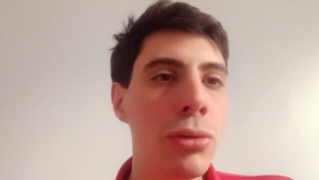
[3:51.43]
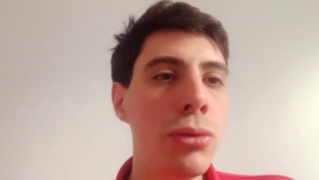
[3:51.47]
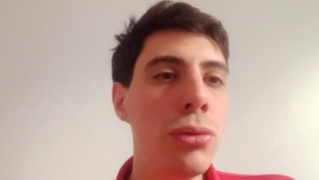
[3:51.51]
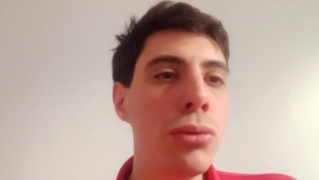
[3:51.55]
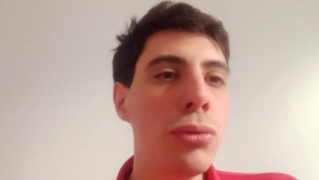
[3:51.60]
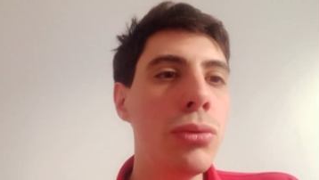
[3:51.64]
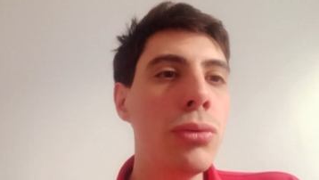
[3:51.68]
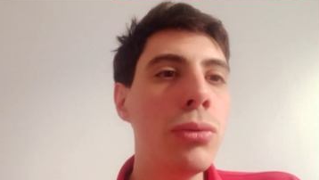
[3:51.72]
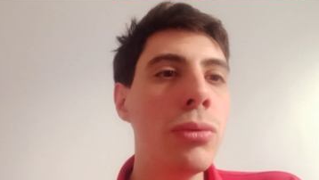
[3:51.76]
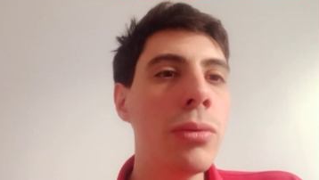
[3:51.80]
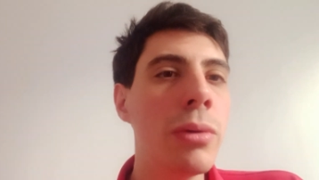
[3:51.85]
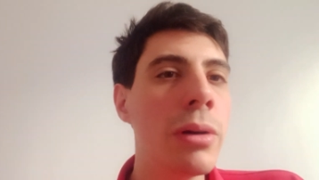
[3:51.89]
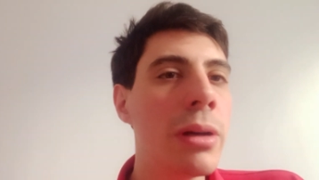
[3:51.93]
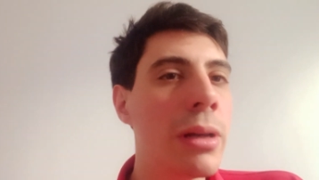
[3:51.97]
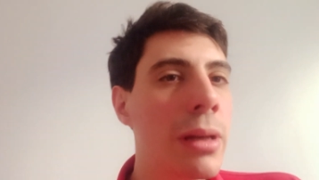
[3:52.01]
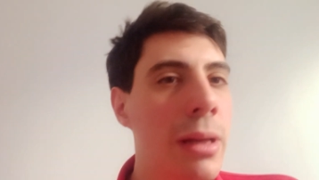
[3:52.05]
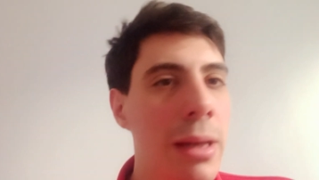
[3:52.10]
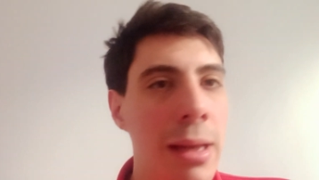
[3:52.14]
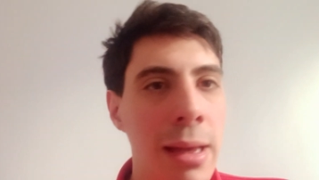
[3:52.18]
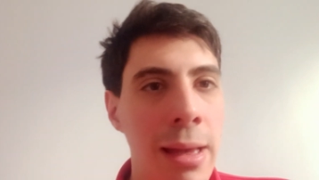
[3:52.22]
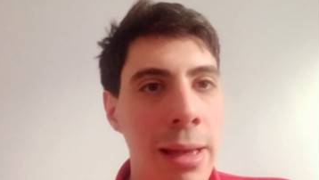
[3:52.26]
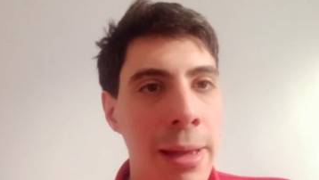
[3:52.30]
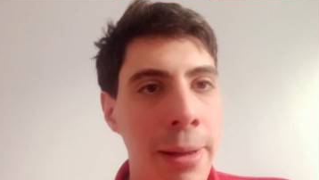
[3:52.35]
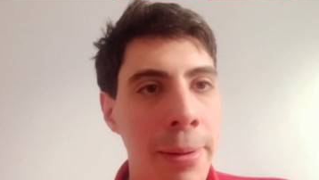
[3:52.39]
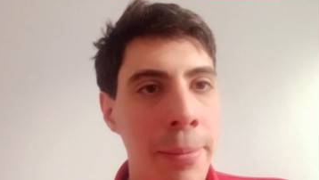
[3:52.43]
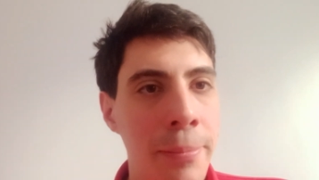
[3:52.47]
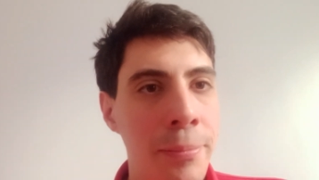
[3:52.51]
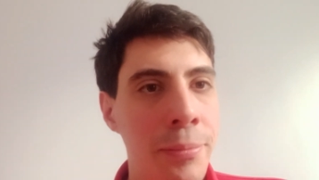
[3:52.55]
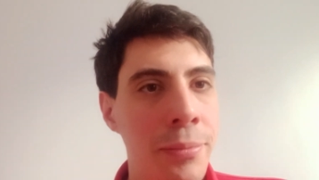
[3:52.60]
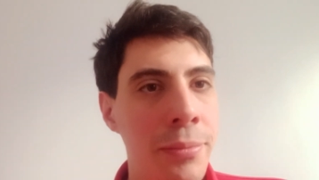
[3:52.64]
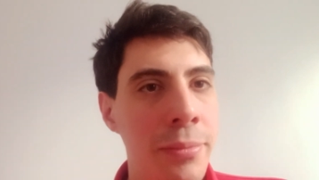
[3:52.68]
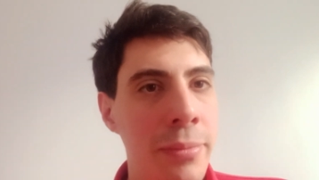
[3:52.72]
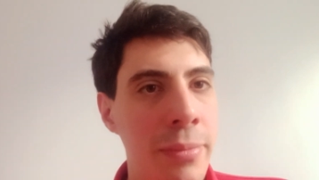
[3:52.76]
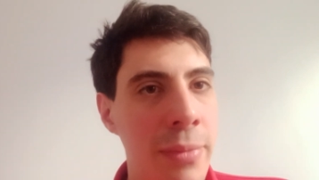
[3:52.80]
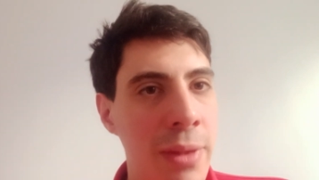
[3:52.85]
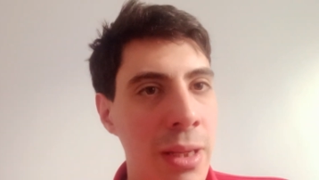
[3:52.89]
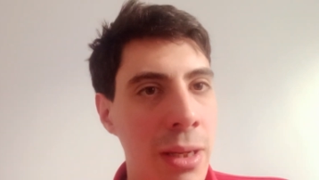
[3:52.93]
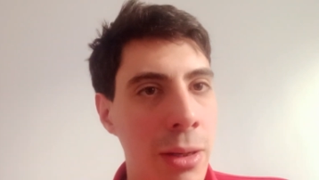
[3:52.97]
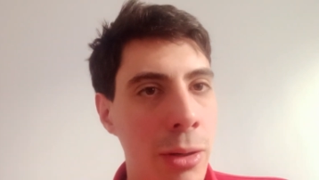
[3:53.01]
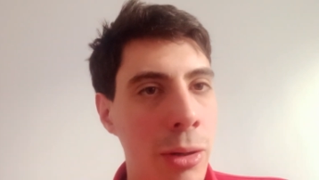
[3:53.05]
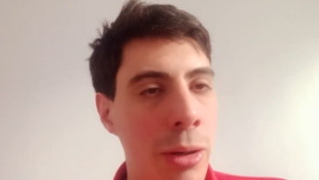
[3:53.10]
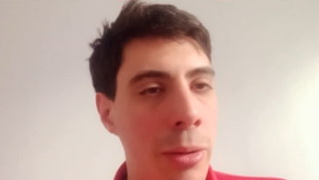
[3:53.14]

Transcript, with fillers: to um,